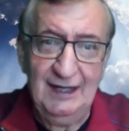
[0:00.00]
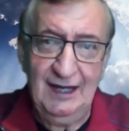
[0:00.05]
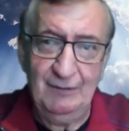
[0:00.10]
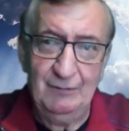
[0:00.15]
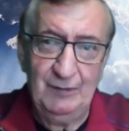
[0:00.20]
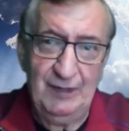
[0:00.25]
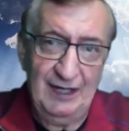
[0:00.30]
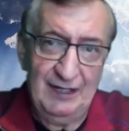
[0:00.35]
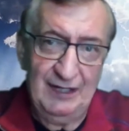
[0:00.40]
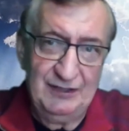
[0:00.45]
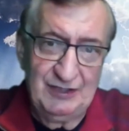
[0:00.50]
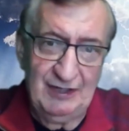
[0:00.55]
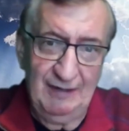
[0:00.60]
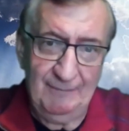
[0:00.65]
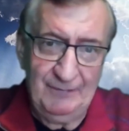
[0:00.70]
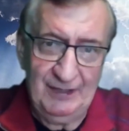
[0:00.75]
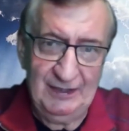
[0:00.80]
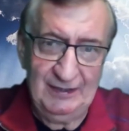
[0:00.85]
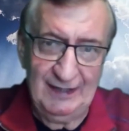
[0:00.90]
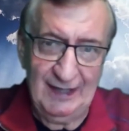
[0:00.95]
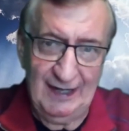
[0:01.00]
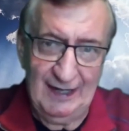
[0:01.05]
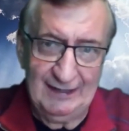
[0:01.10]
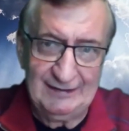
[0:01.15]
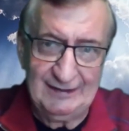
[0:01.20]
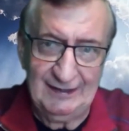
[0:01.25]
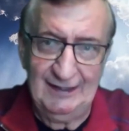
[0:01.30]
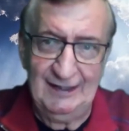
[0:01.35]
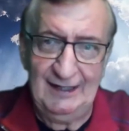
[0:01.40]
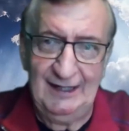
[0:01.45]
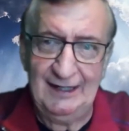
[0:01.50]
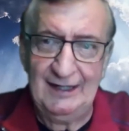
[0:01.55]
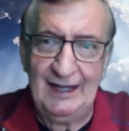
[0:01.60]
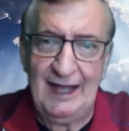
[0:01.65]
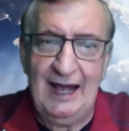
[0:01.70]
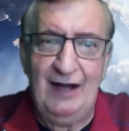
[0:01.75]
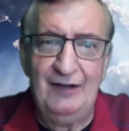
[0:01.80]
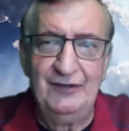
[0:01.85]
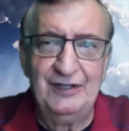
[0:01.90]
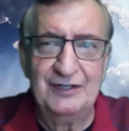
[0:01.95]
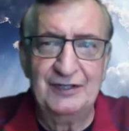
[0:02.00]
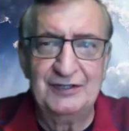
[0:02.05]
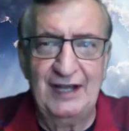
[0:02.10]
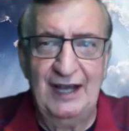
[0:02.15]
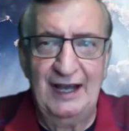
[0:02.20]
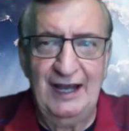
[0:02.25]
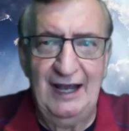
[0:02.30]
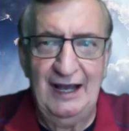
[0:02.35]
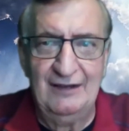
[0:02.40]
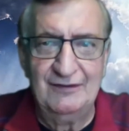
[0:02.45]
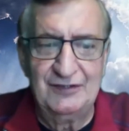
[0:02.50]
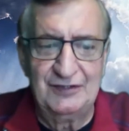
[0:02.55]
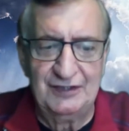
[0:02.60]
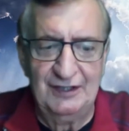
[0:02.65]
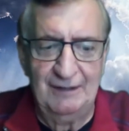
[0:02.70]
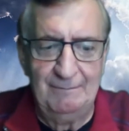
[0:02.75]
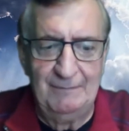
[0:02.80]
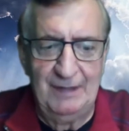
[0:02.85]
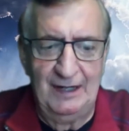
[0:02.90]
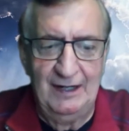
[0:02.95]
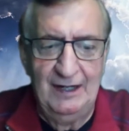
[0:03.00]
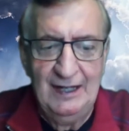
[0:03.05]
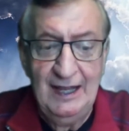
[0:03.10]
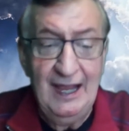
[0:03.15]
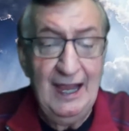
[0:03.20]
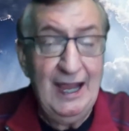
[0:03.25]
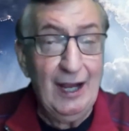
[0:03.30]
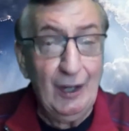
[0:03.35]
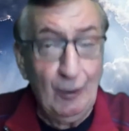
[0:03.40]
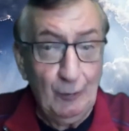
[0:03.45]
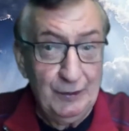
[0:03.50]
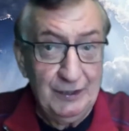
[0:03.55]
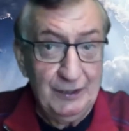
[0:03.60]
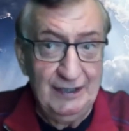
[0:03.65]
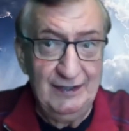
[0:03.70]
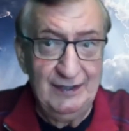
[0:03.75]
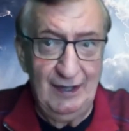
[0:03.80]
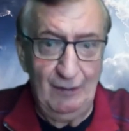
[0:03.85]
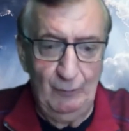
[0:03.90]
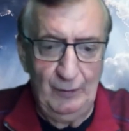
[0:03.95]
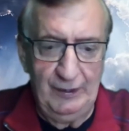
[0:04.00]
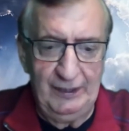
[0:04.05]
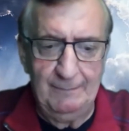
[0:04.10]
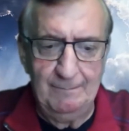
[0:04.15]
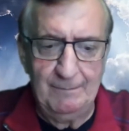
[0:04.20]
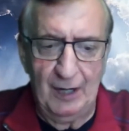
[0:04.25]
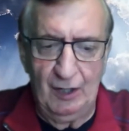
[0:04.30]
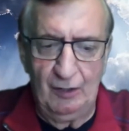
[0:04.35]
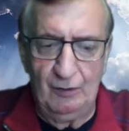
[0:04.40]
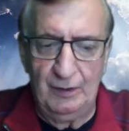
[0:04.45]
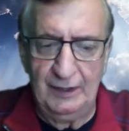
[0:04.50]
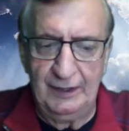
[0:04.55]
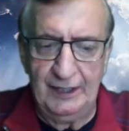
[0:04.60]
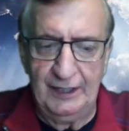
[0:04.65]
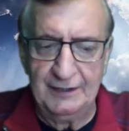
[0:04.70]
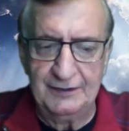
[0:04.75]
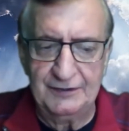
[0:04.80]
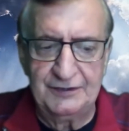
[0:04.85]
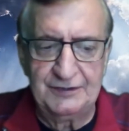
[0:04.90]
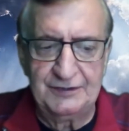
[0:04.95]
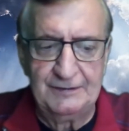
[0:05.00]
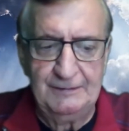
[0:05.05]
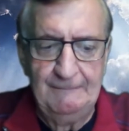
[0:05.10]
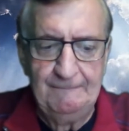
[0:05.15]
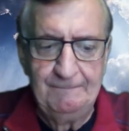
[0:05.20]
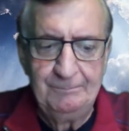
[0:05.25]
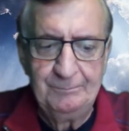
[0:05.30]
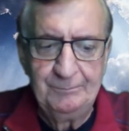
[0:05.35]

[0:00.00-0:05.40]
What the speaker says: and we had something that allowed us to have some equity that we could borrow against.